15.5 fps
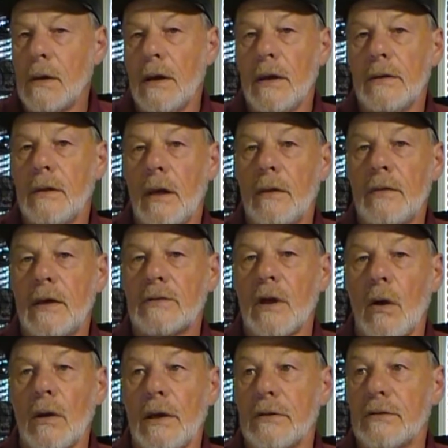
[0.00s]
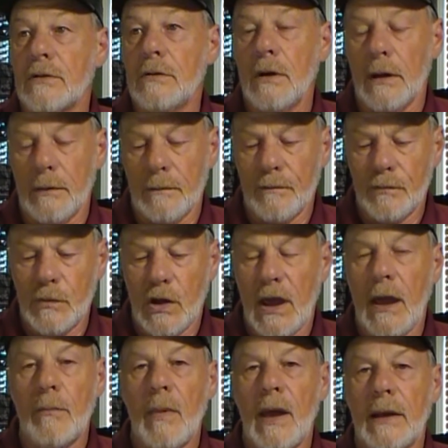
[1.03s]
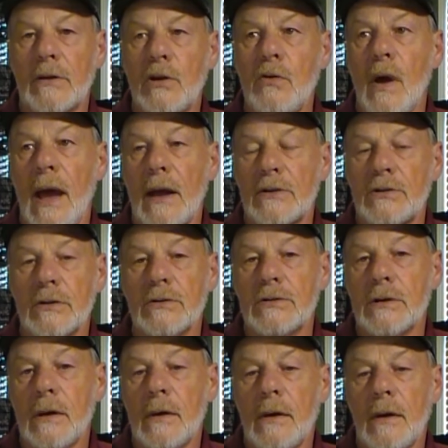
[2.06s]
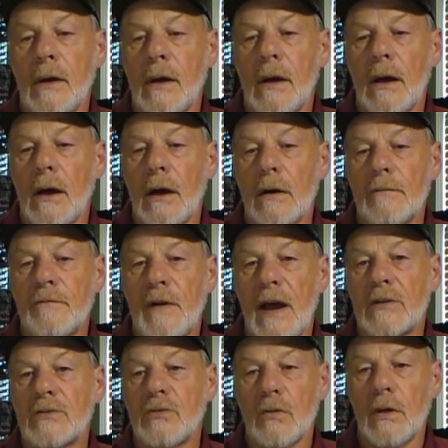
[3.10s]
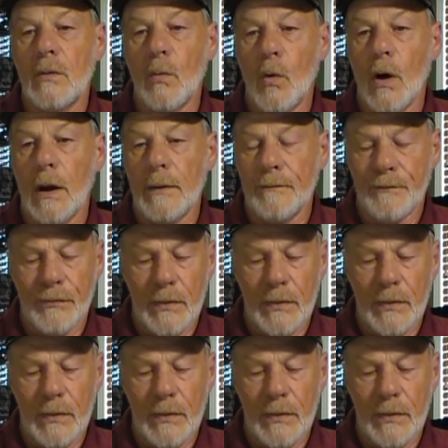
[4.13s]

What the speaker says: That's all there is to it. You can't make 2 actions faster than one.